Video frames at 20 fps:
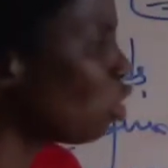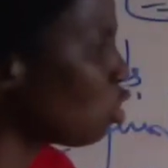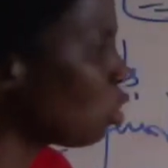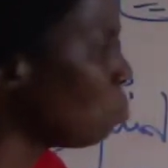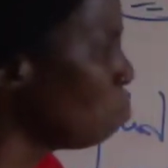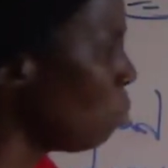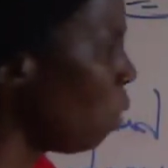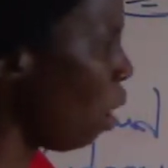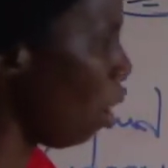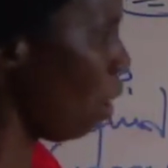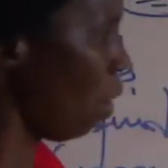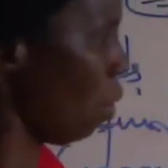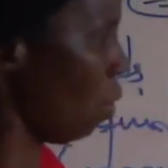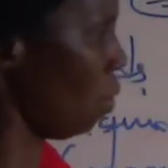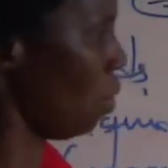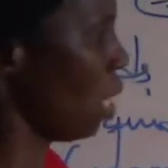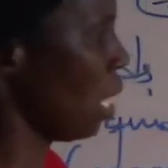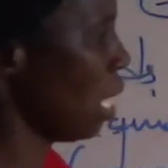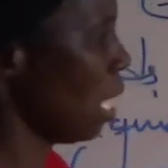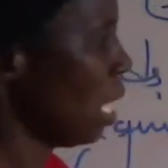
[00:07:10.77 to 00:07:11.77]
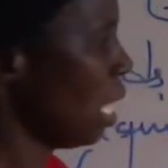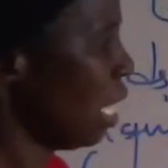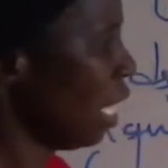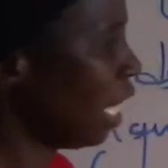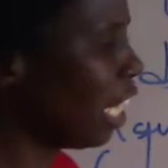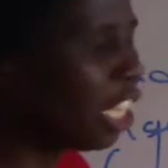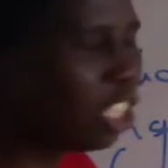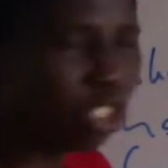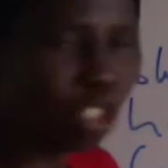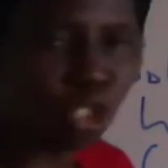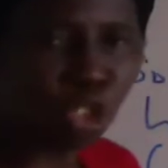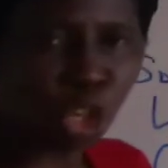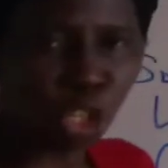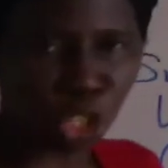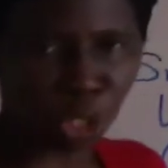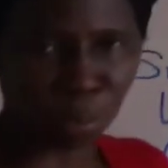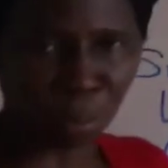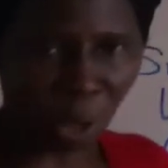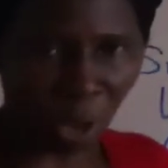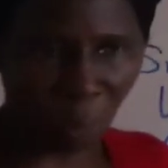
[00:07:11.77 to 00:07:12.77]
small. It's so
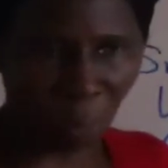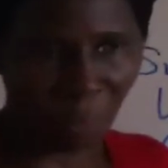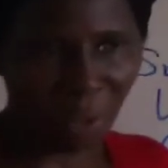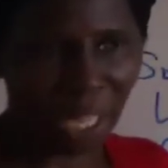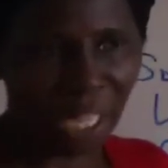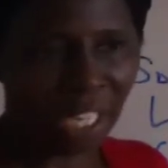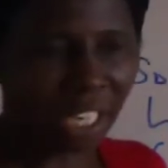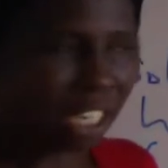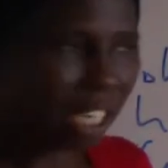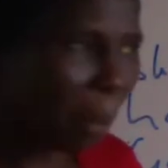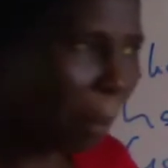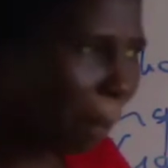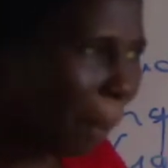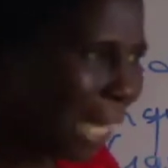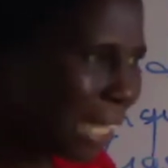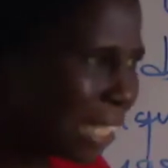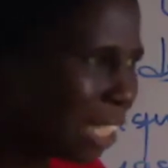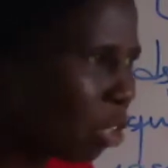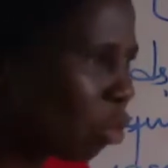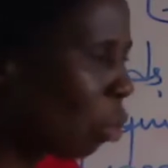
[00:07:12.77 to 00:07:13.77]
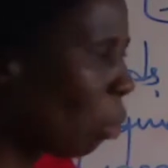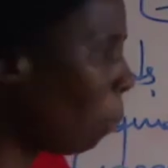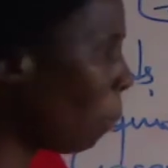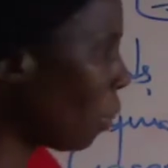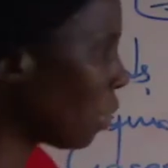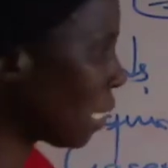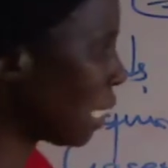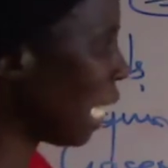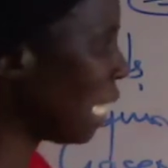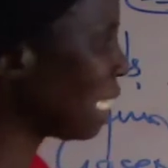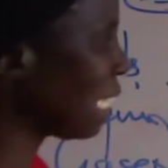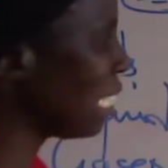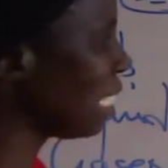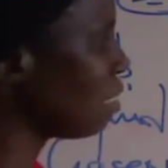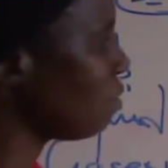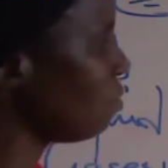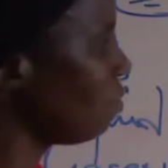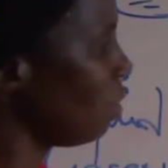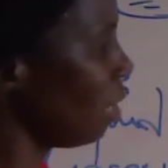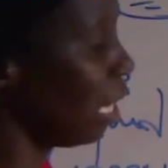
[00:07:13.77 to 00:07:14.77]
small. The particle
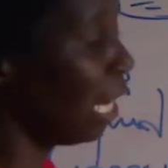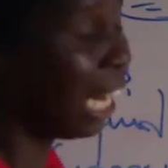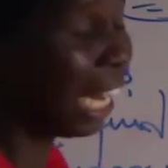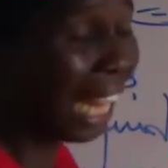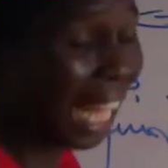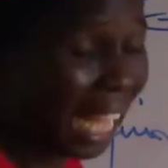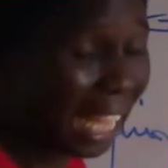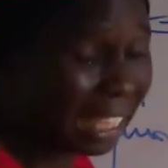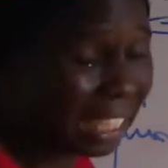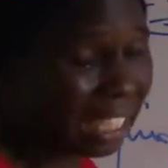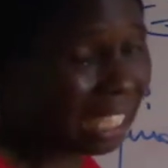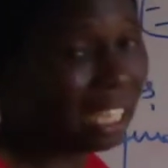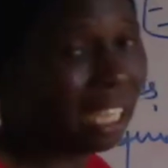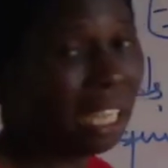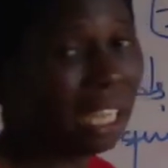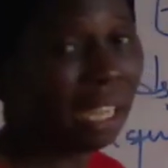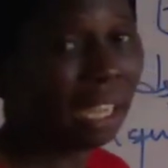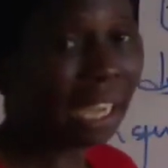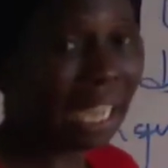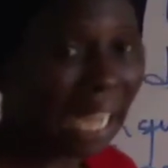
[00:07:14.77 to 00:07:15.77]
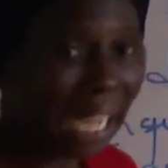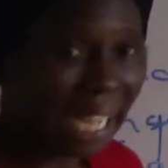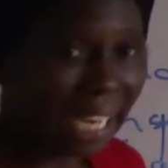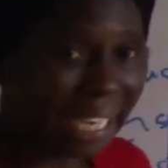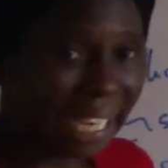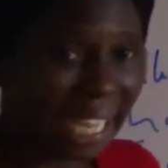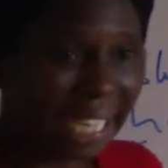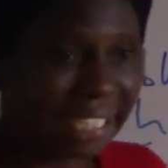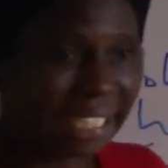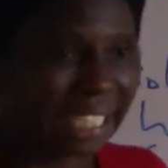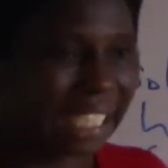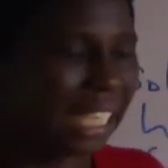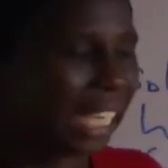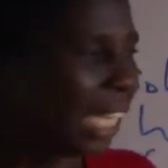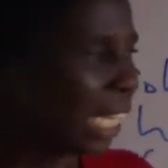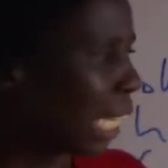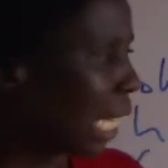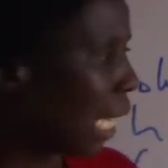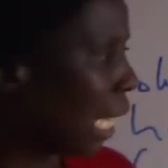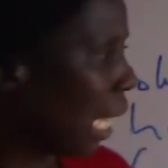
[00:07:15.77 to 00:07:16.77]
possesses less
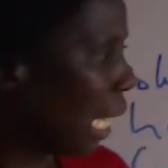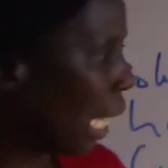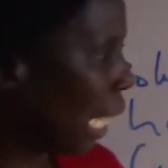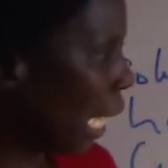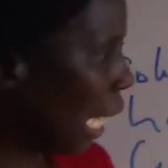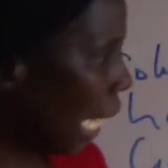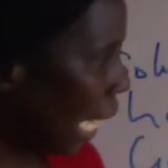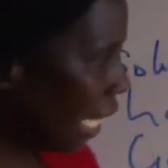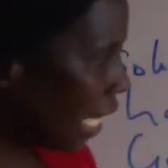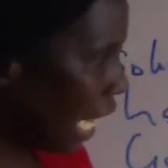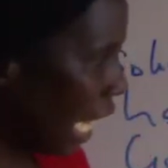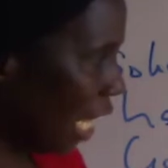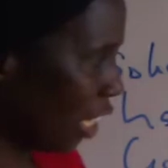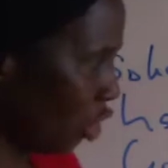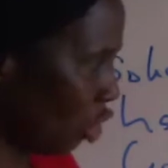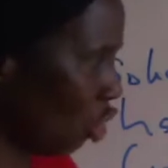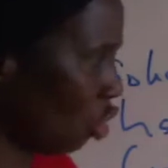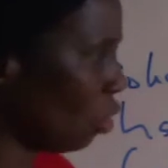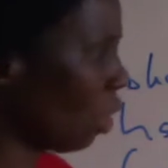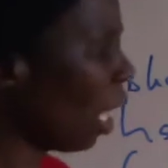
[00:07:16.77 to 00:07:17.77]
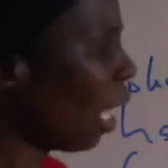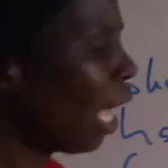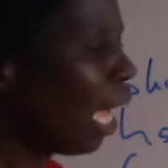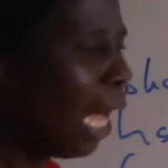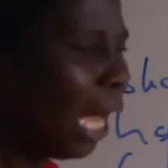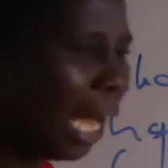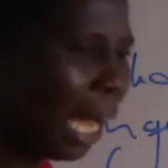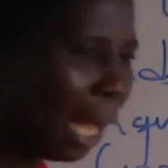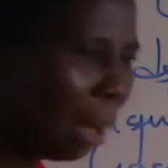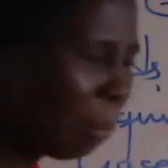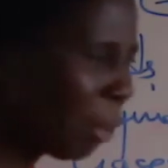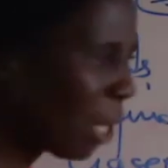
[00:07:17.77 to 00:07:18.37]
kinetic energy. And